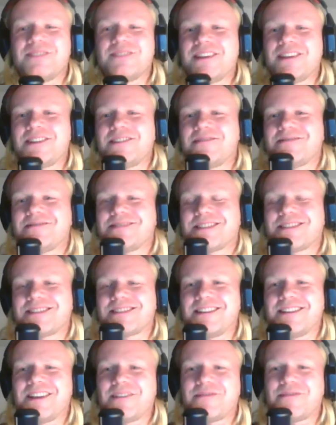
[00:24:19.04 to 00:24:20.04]
thank you,
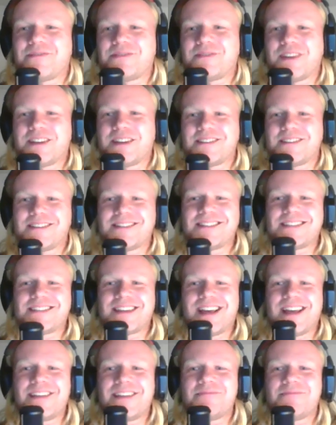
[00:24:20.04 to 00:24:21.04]
Cecilia, for finding the
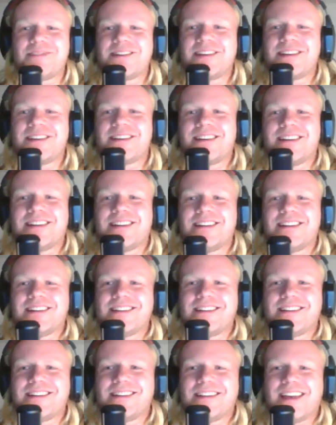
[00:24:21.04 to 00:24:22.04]
time,
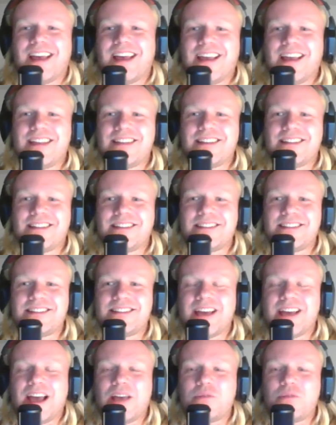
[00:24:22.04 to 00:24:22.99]
and I